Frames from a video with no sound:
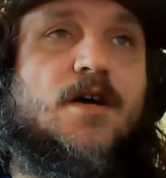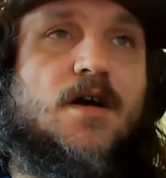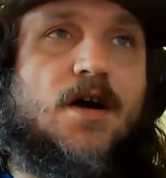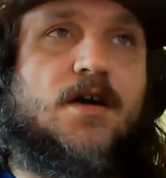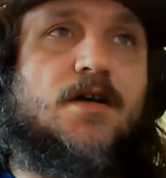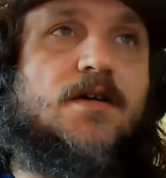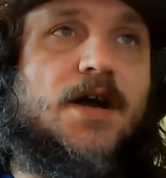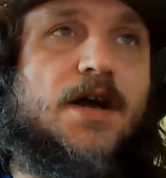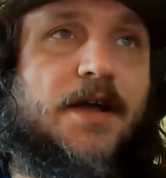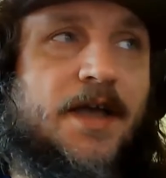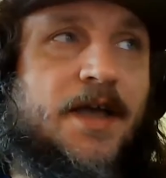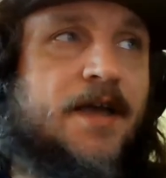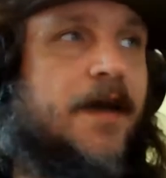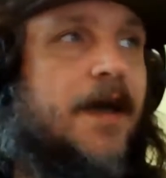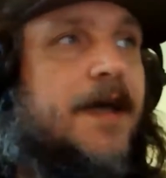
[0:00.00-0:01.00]
are
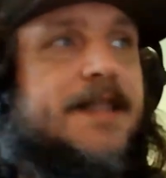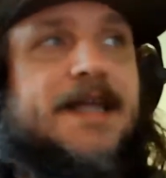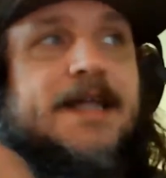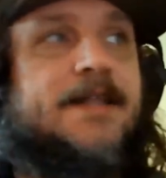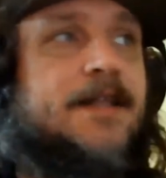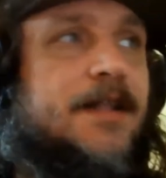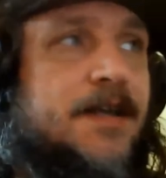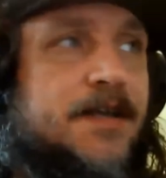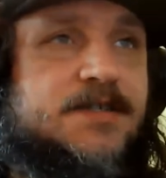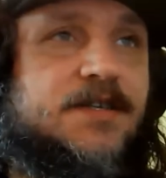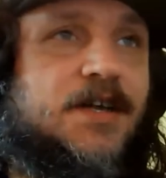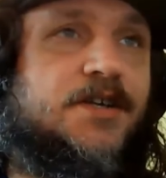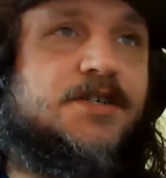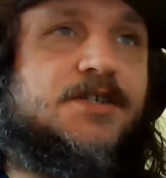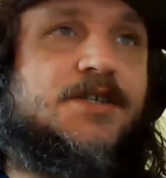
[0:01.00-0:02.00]
ranking, and at
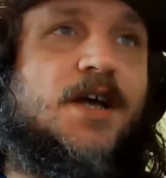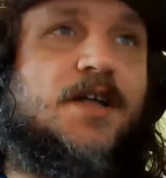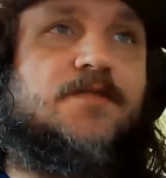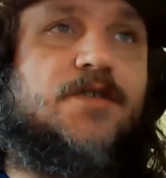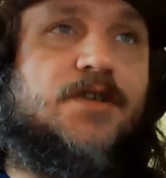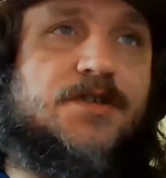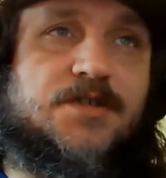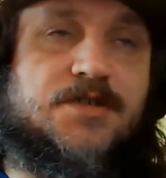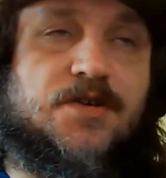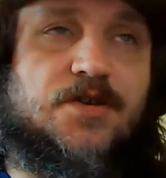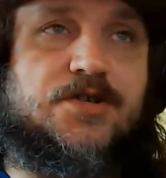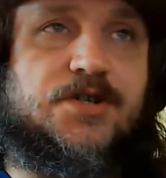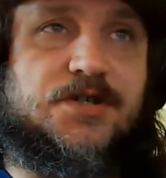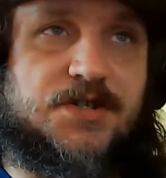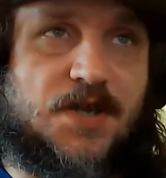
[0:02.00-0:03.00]
least there is 100
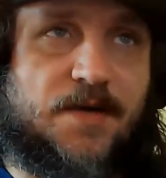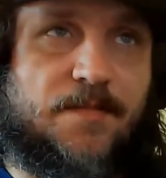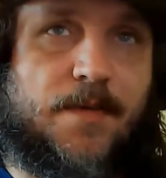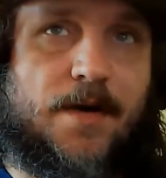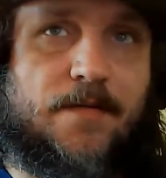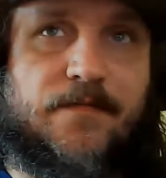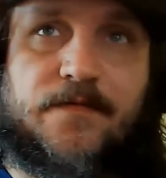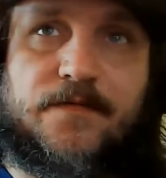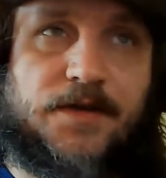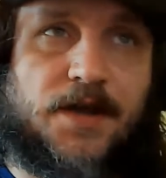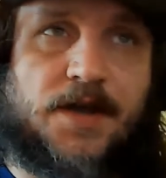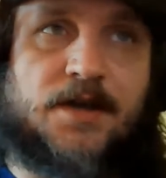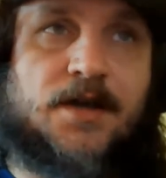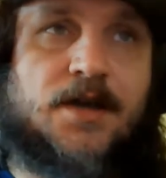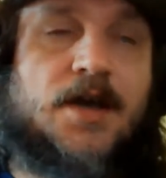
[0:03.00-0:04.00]
searches a month.
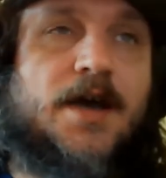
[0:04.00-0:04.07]
Yeah.